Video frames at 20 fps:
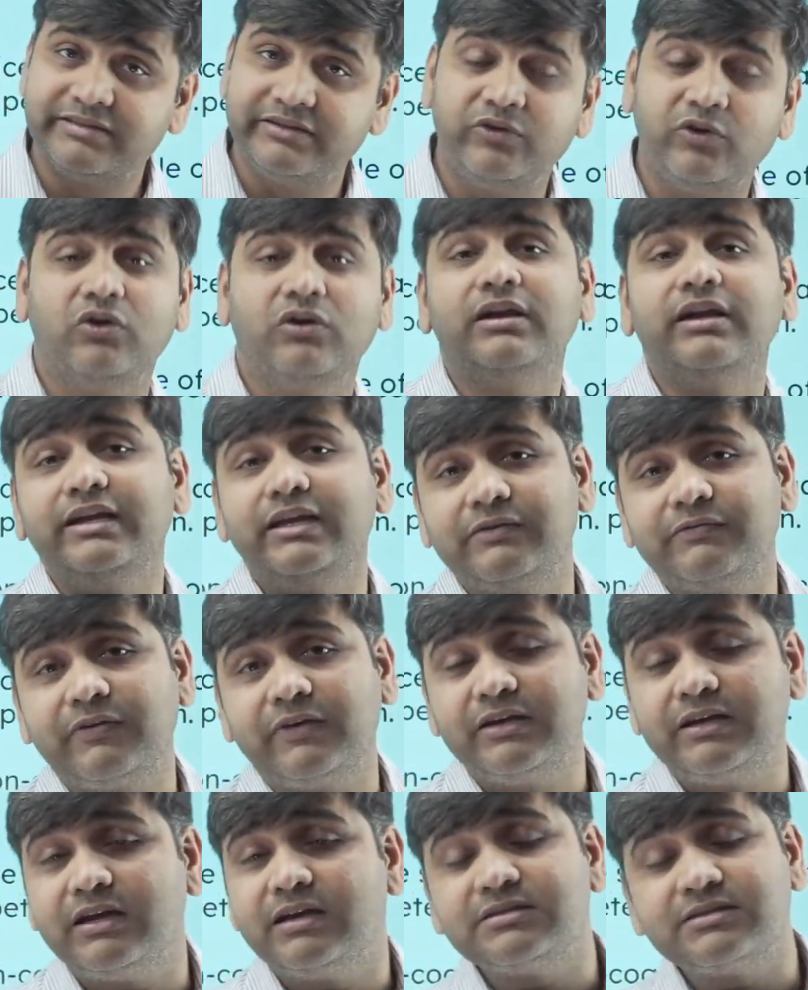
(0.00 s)
and online
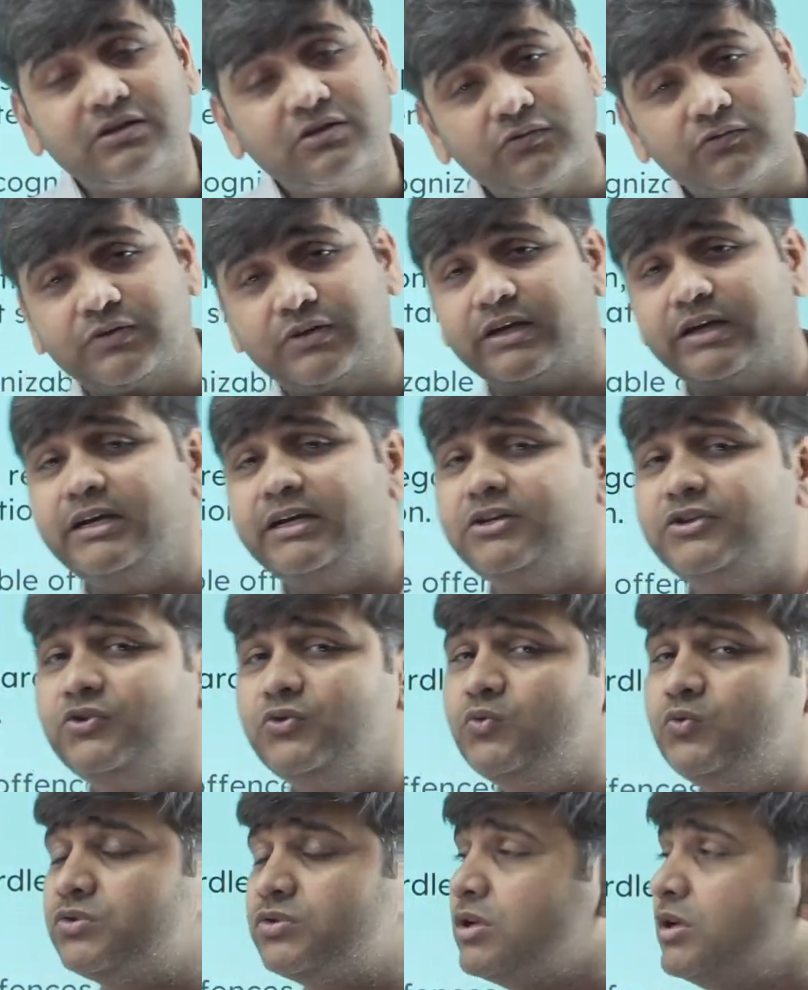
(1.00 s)
FIRs are of great
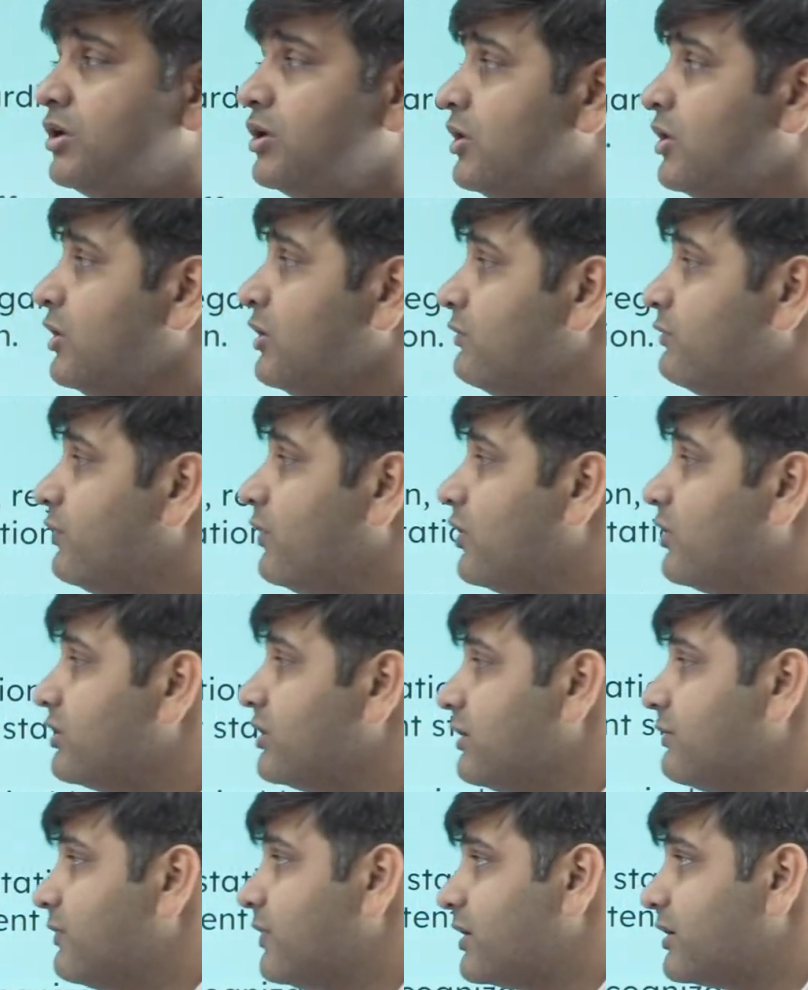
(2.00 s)
use for
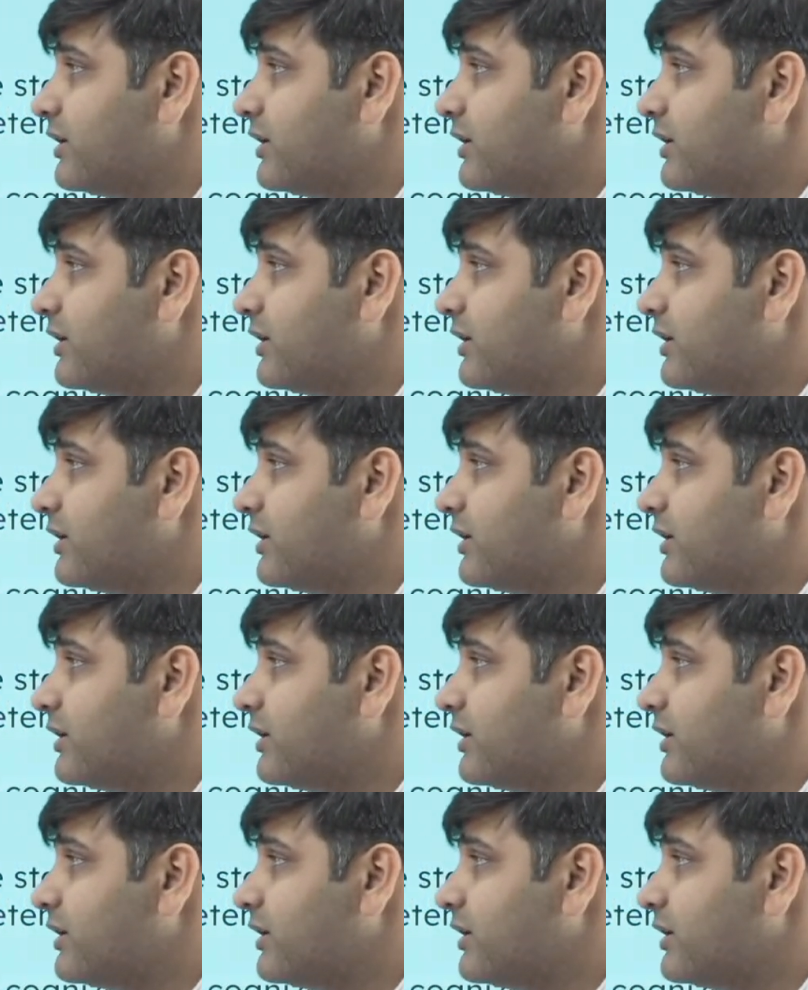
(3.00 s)
the